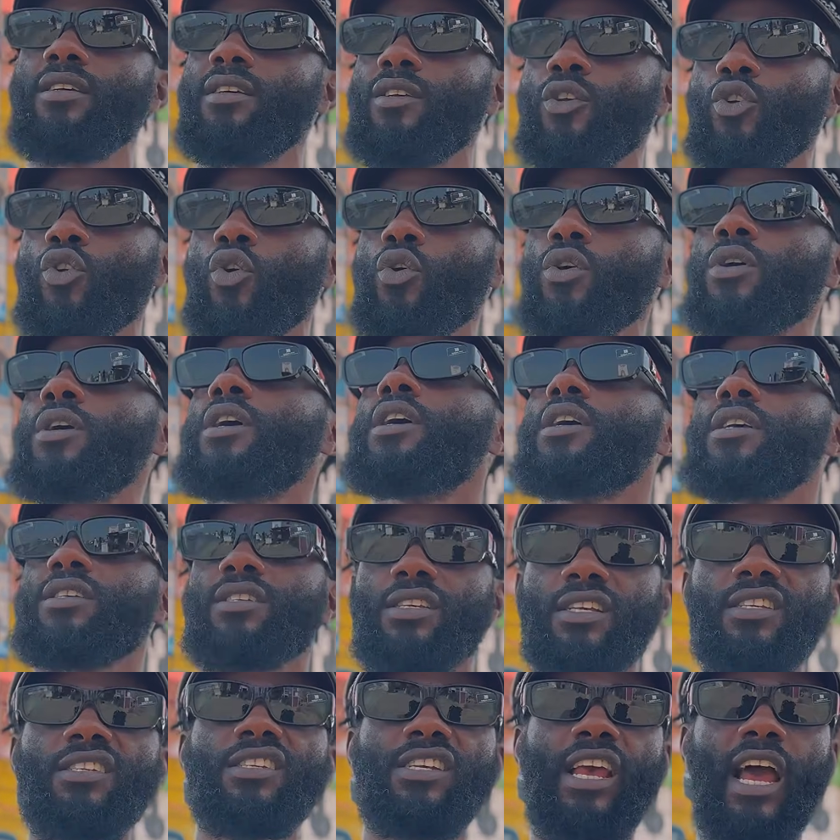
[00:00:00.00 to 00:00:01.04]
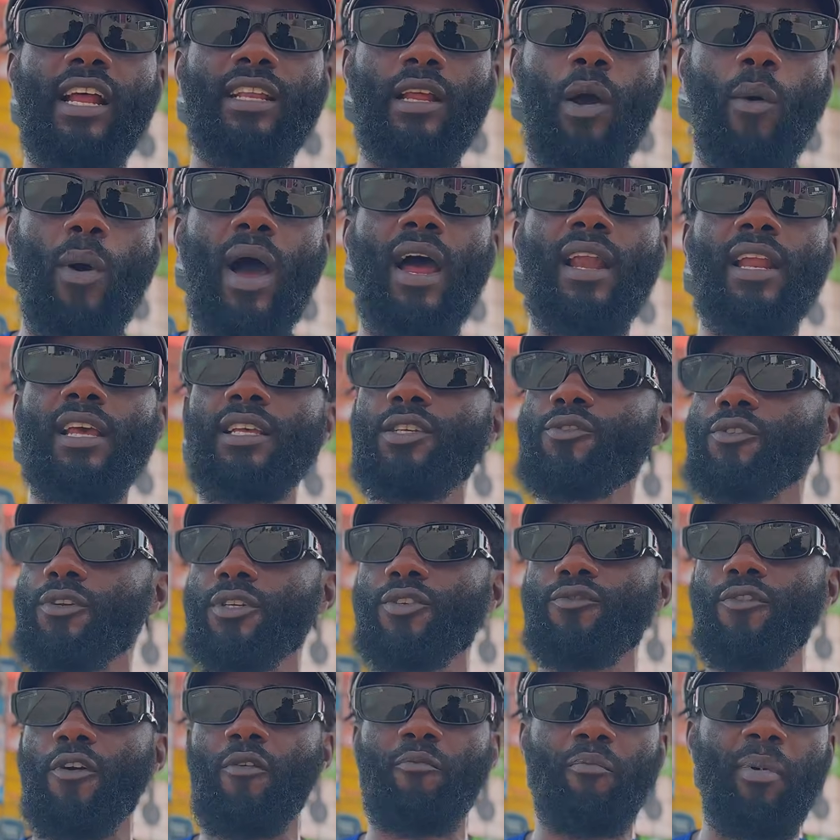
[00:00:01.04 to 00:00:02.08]
You know, since Shatta Wale is
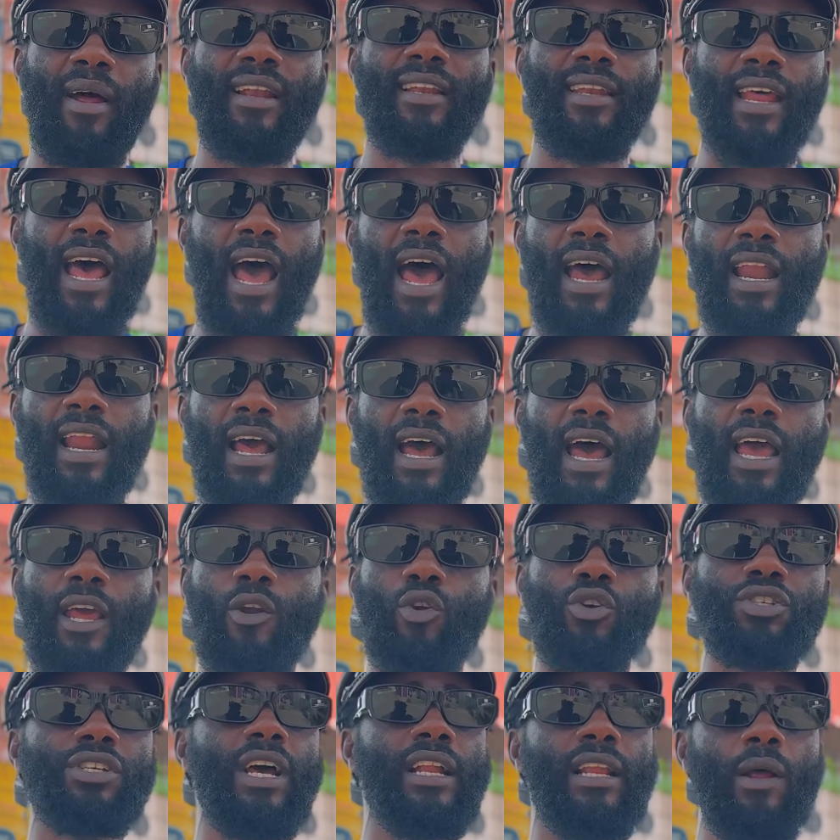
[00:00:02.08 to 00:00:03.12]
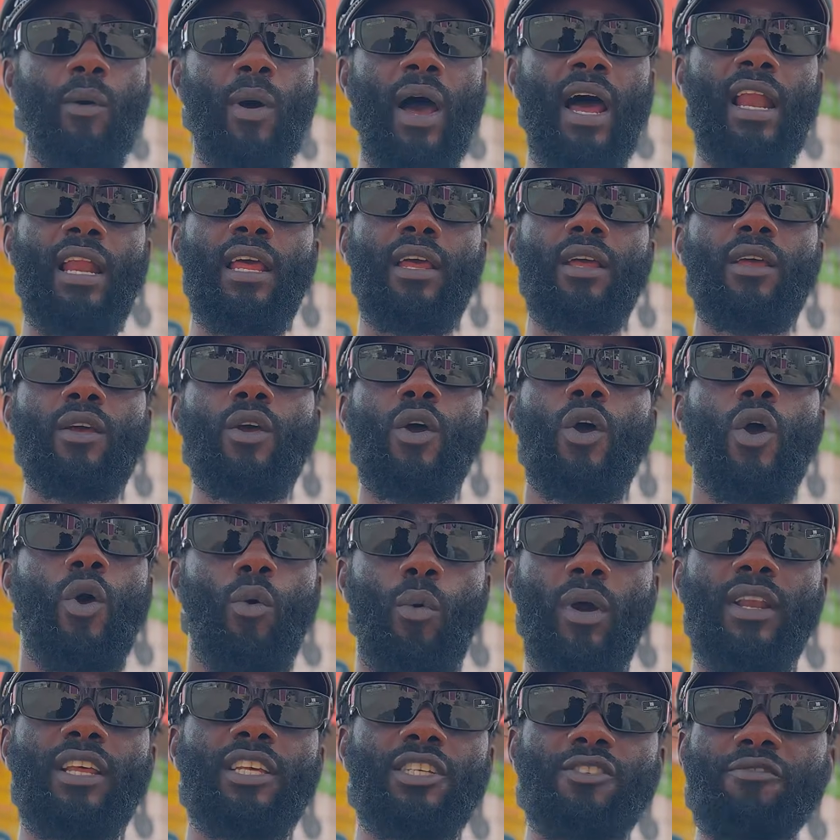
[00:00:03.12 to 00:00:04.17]
from Bandana. I know Shatta Wale
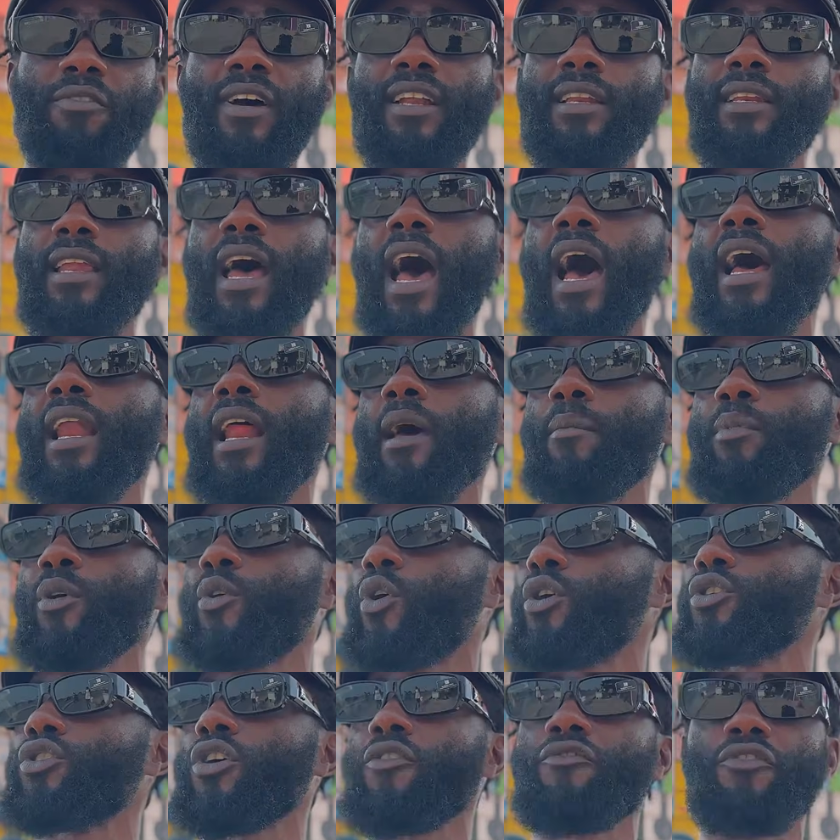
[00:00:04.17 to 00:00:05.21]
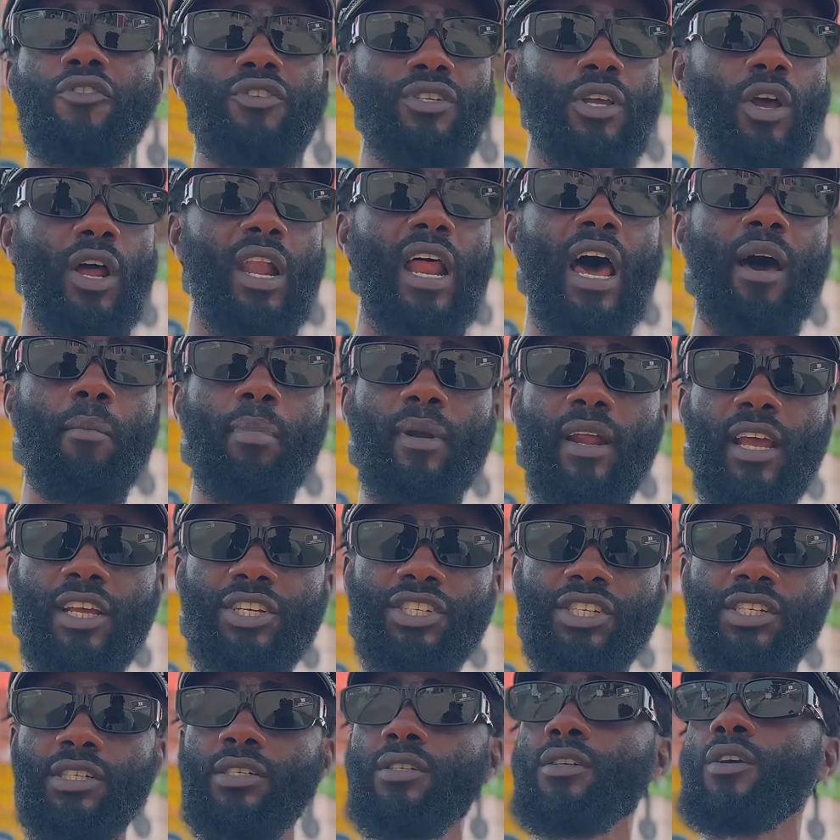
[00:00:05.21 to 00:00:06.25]
when he's Bandana because of his
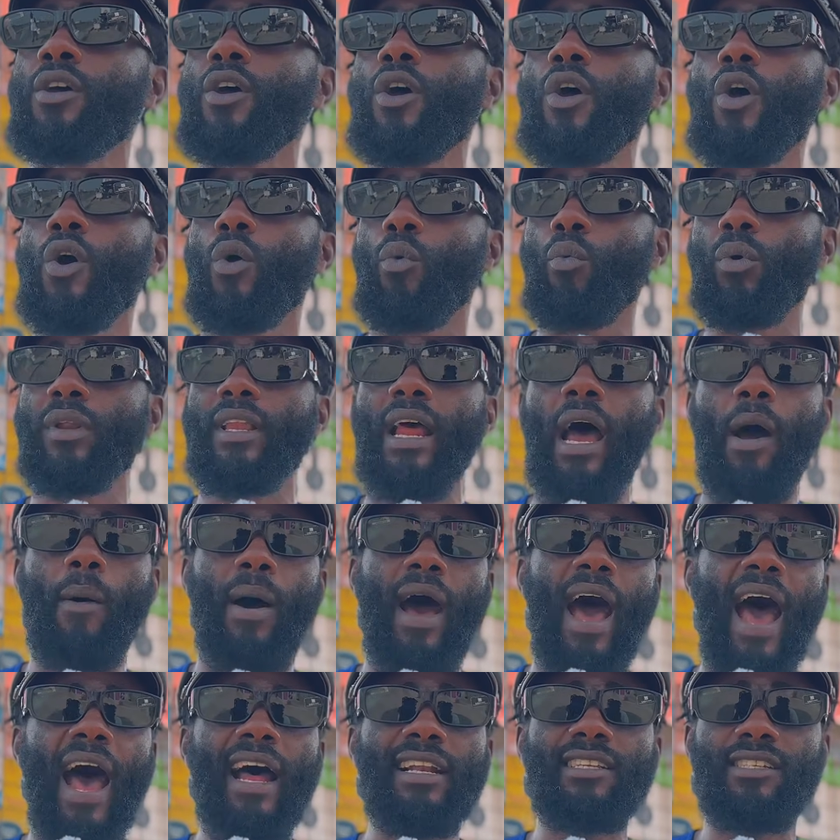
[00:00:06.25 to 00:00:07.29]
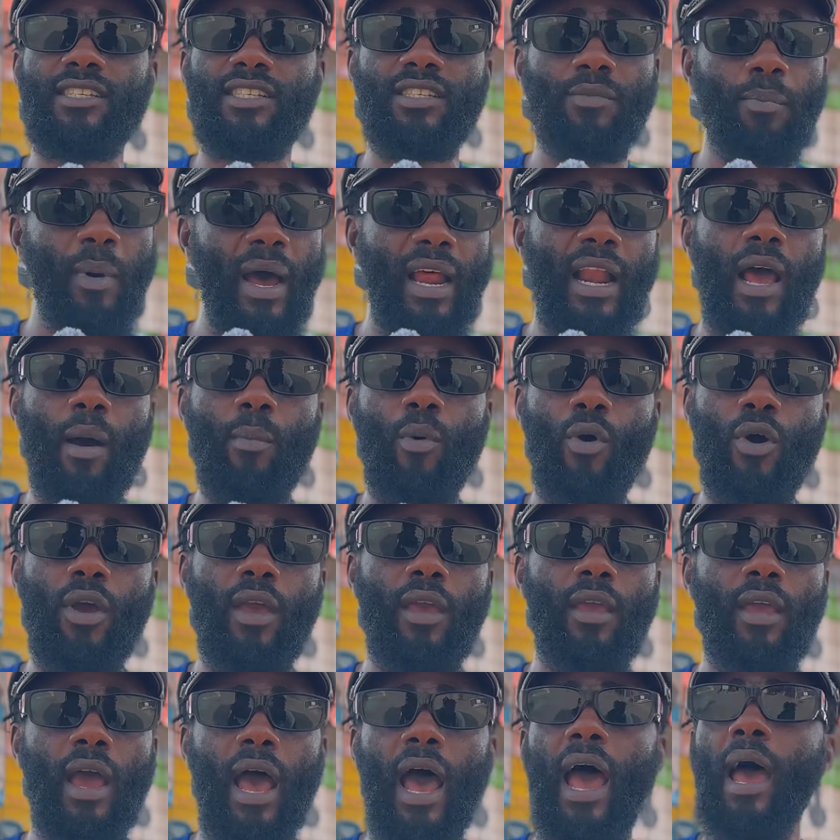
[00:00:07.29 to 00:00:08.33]
collaboration with our artist Burna
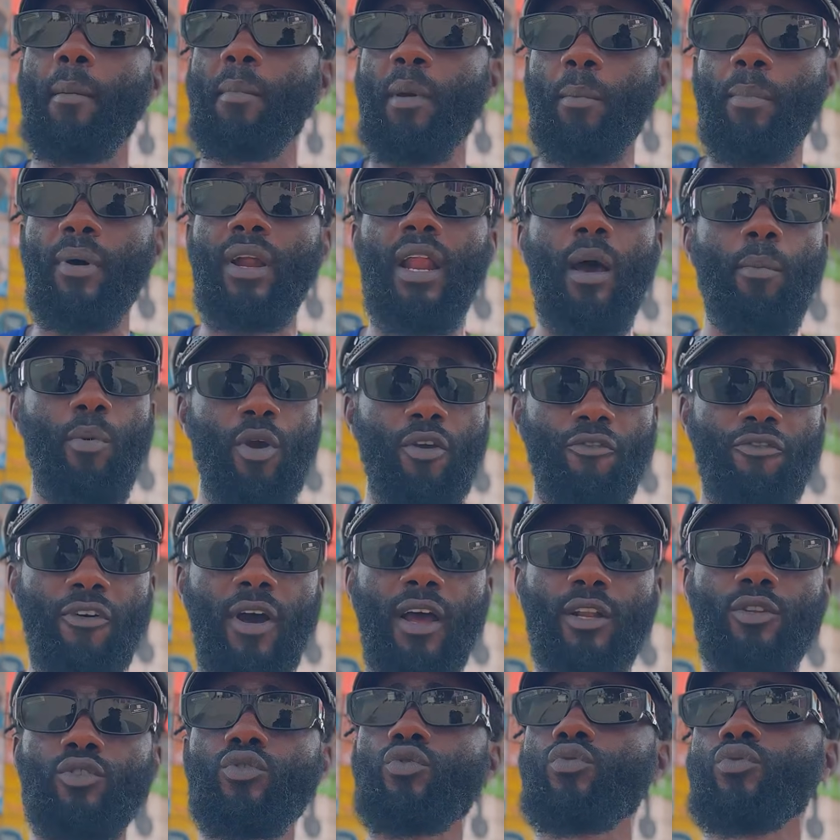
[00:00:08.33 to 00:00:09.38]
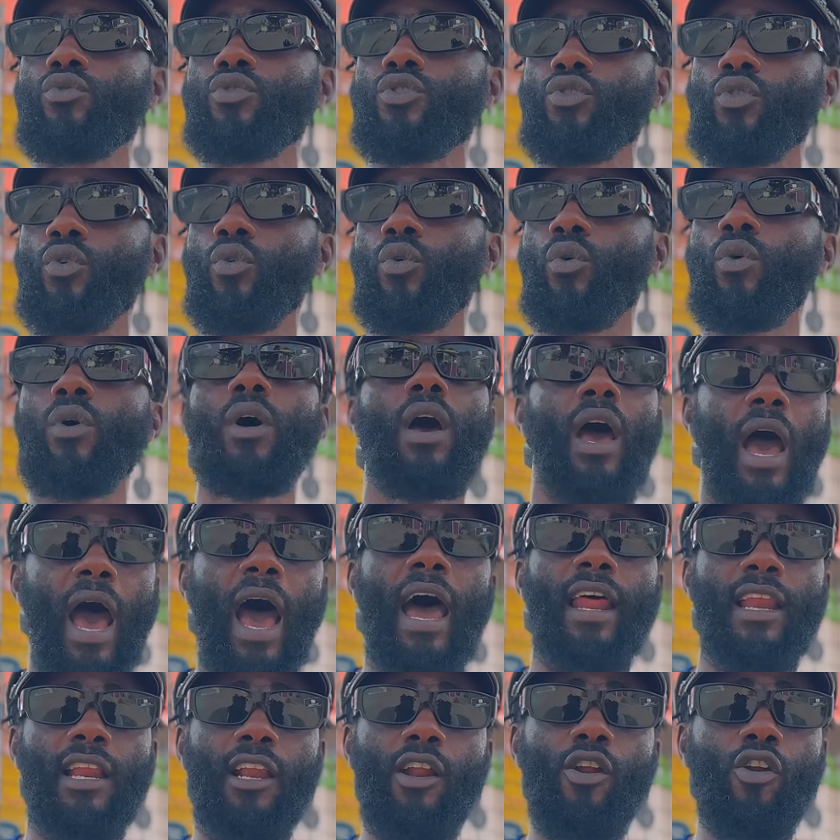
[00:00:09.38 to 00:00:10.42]
Boy. I'm a Burna Boy fan too, so
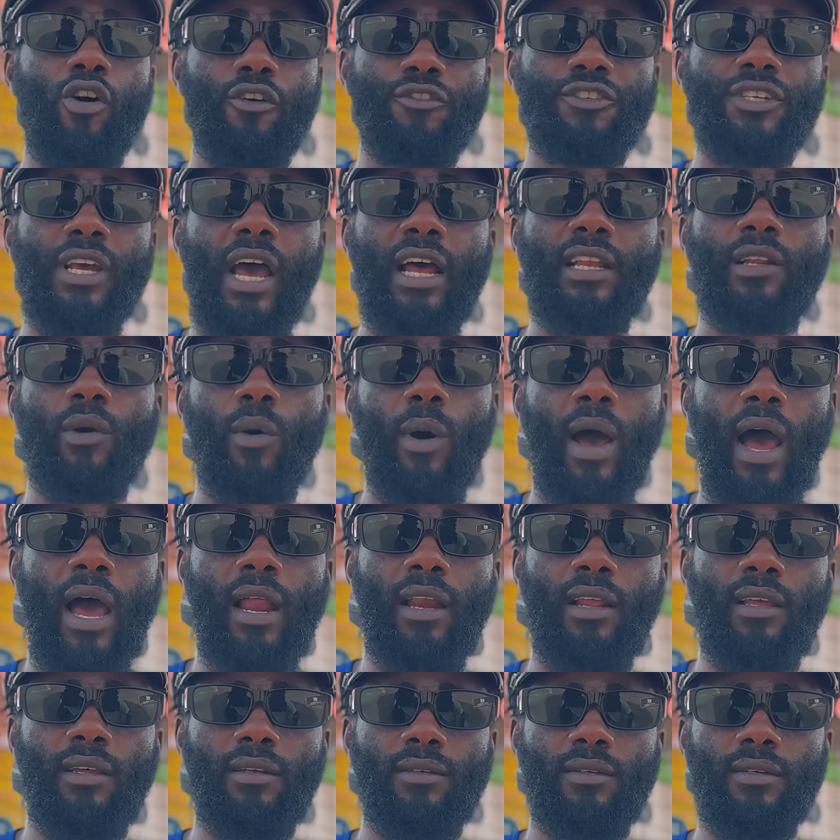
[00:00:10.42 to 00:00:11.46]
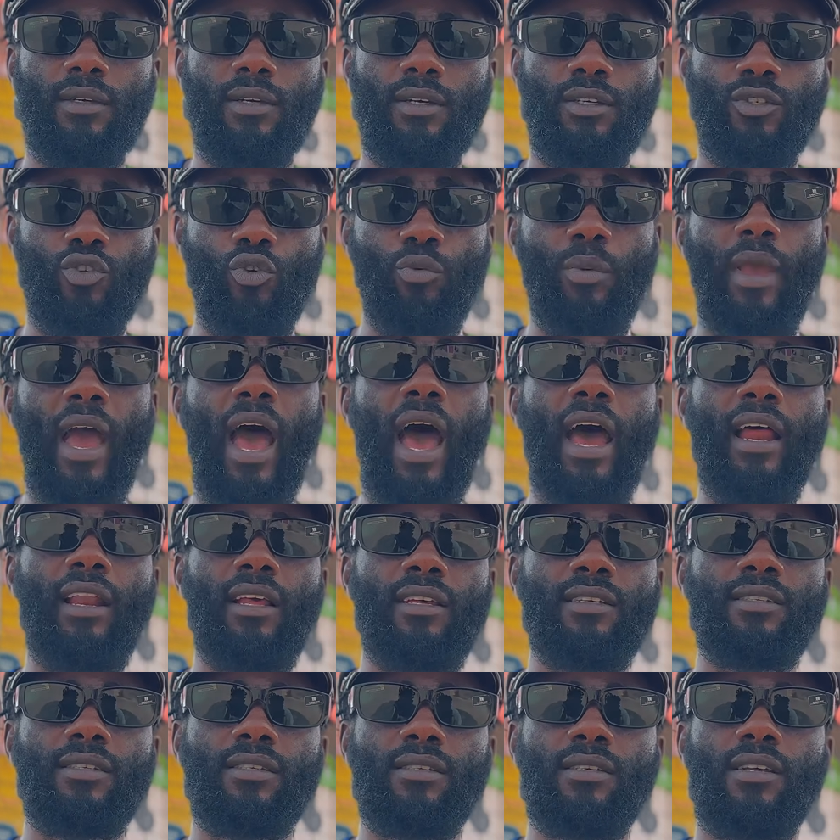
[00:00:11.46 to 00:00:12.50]
I really love Shatta Wale, to be
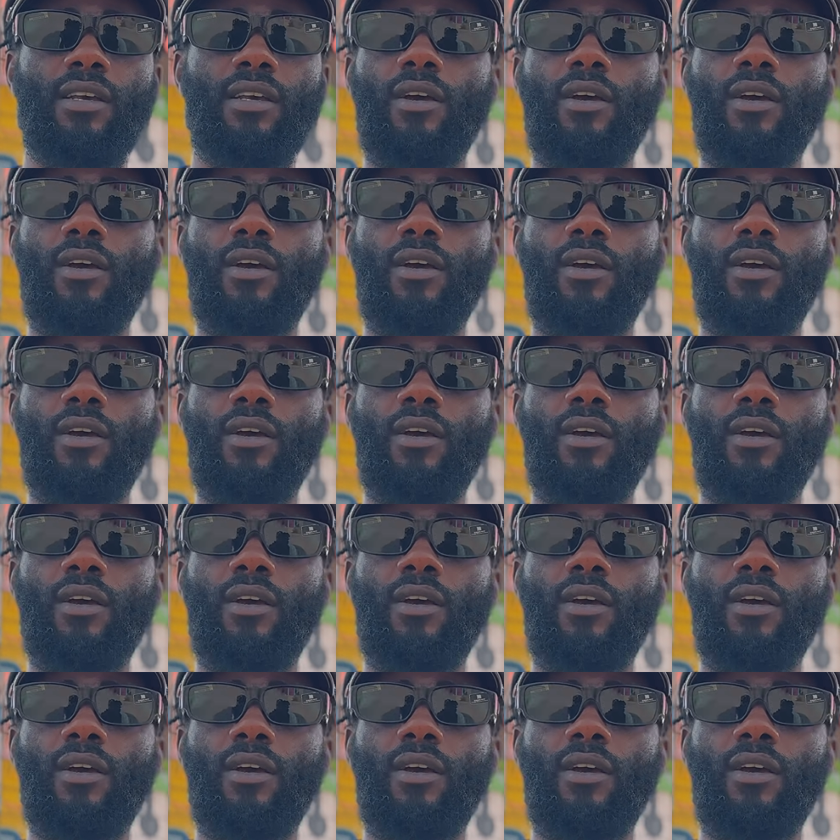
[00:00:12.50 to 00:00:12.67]
honest.